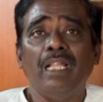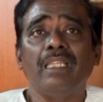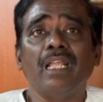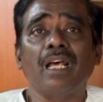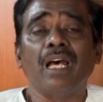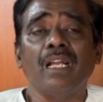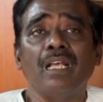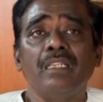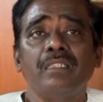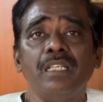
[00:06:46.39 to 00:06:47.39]
there are
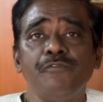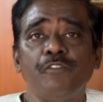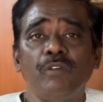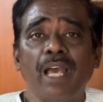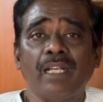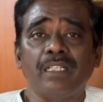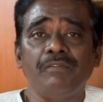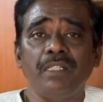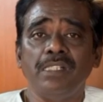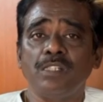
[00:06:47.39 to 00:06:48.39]
threefold
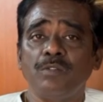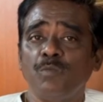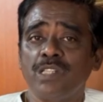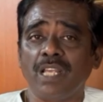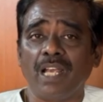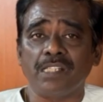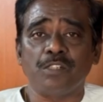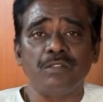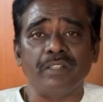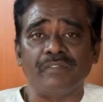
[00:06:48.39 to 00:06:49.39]
activities which has to
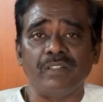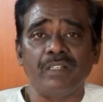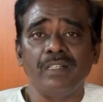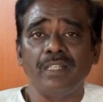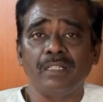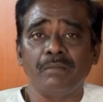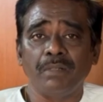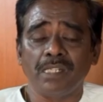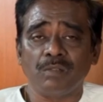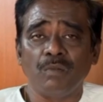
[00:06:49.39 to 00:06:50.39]
definitely take
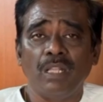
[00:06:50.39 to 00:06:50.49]
place.